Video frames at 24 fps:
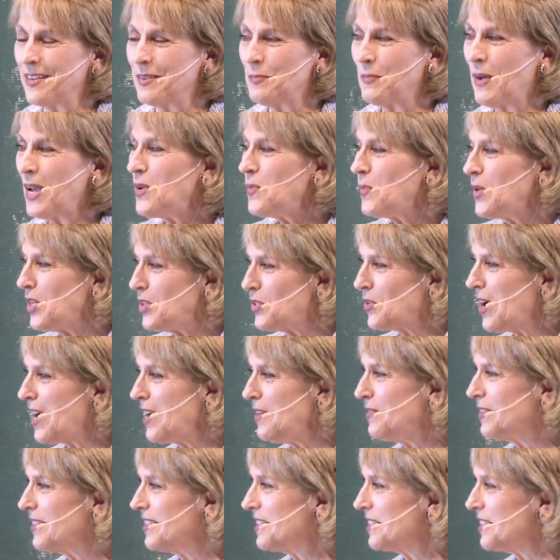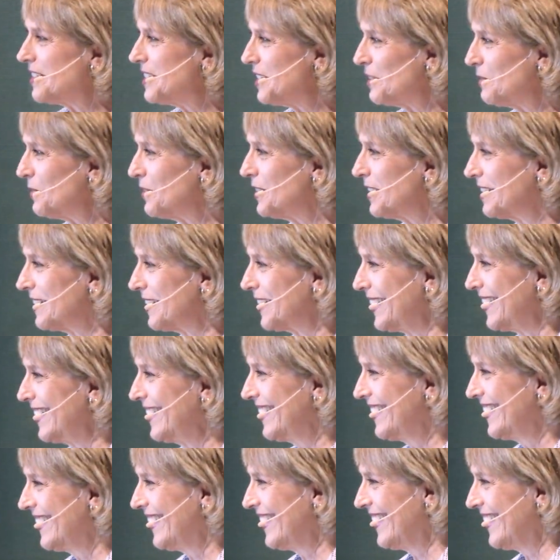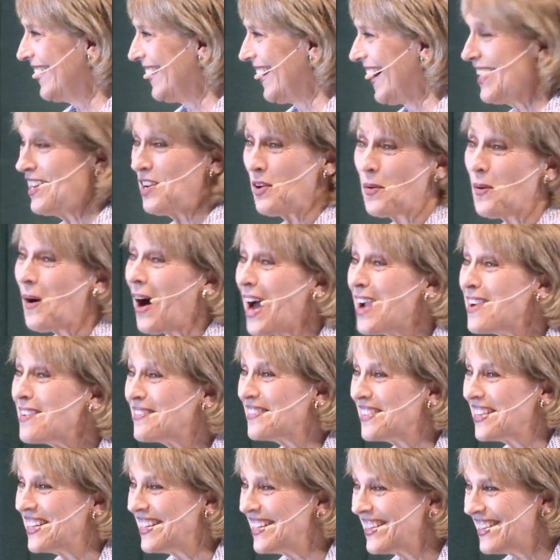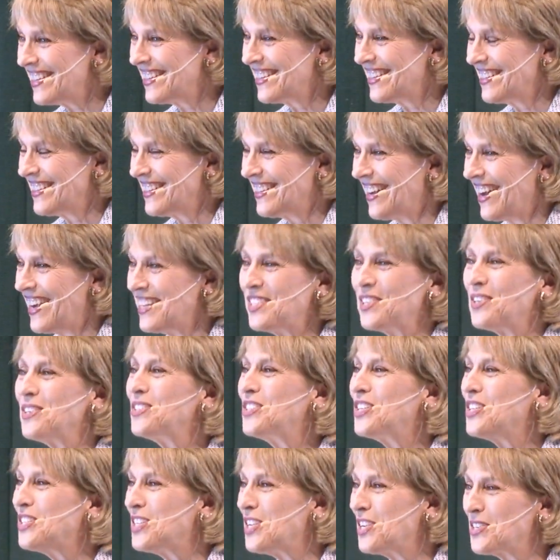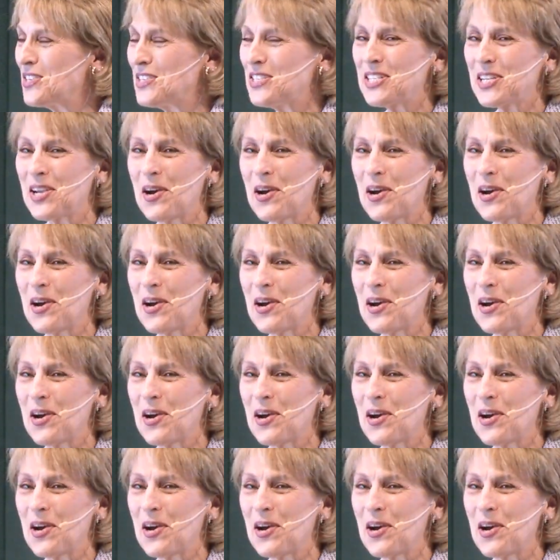Might we drive a little differently? I know I would. I told you years